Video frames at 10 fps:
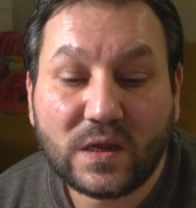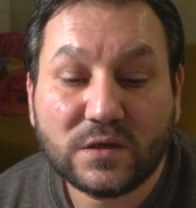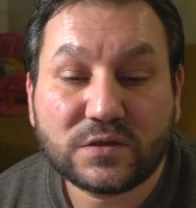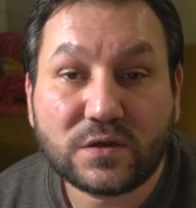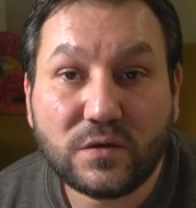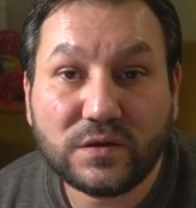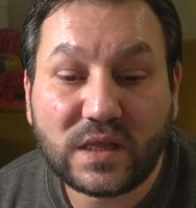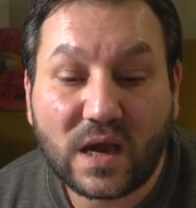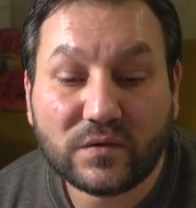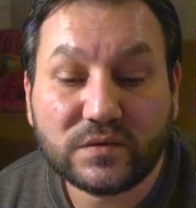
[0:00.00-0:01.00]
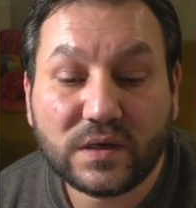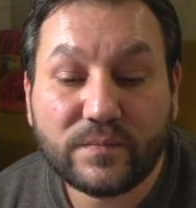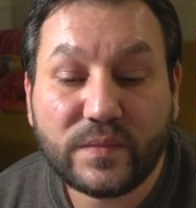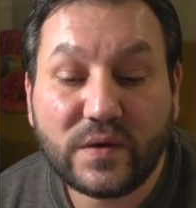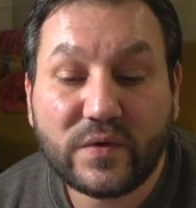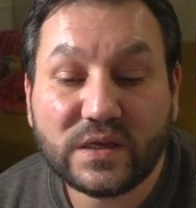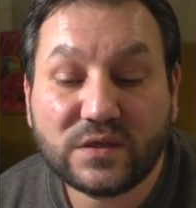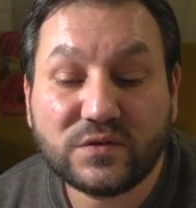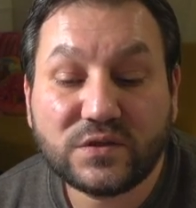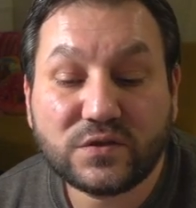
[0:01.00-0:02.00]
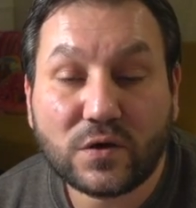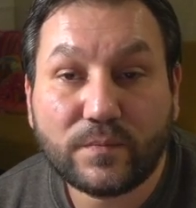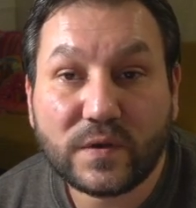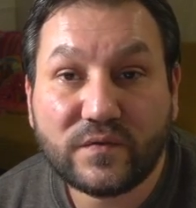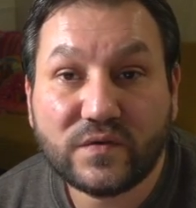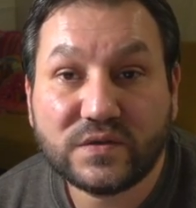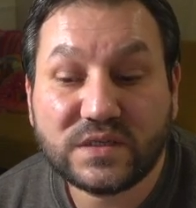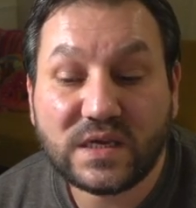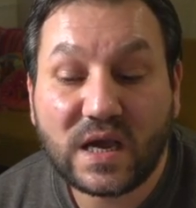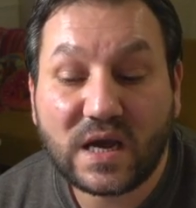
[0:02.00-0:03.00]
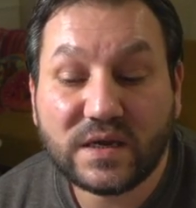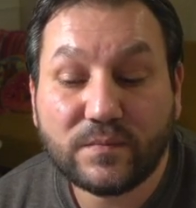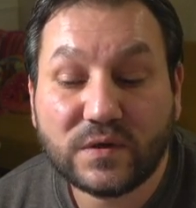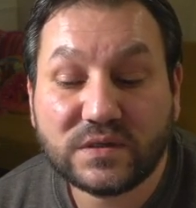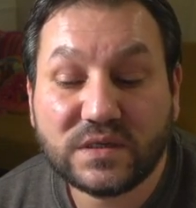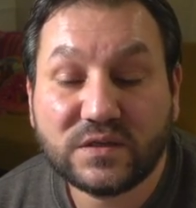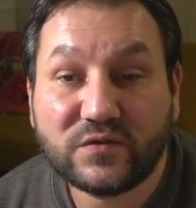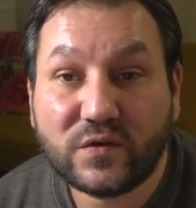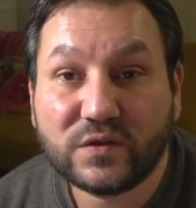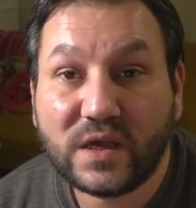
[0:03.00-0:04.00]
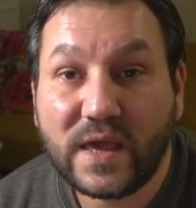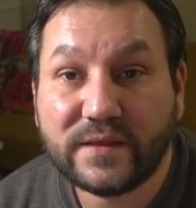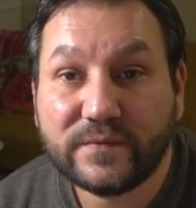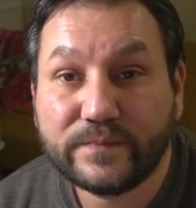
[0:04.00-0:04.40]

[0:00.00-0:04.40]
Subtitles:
Slow down and be ready to stop if you see animals in the road ahead.